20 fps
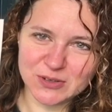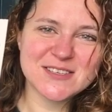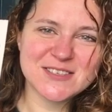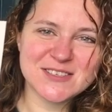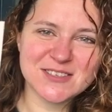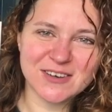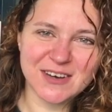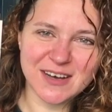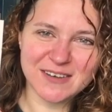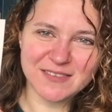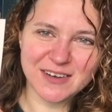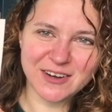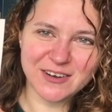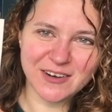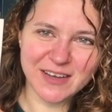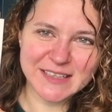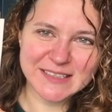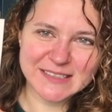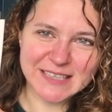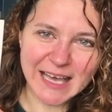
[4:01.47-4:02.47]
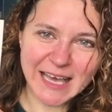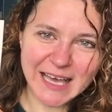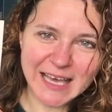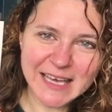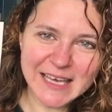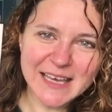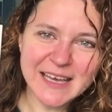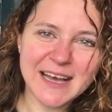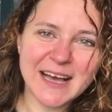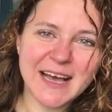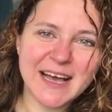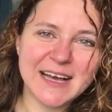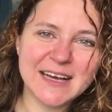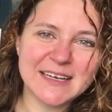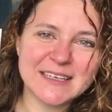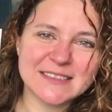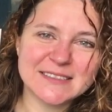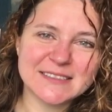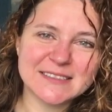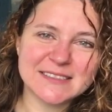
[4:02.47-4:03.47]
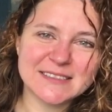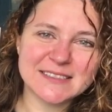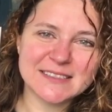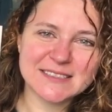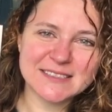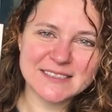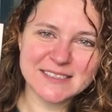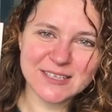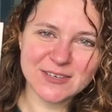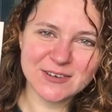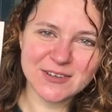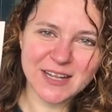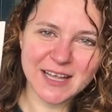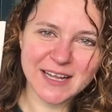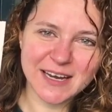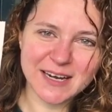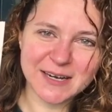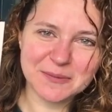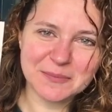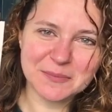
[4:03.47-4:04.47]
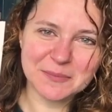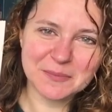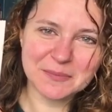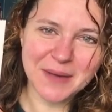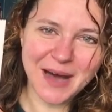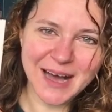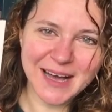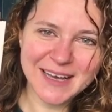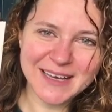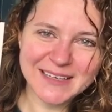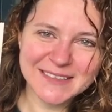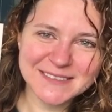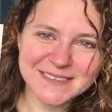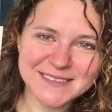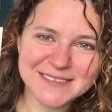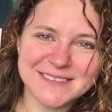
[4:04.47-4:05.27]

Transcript: So have a great day, and see you later. Bye!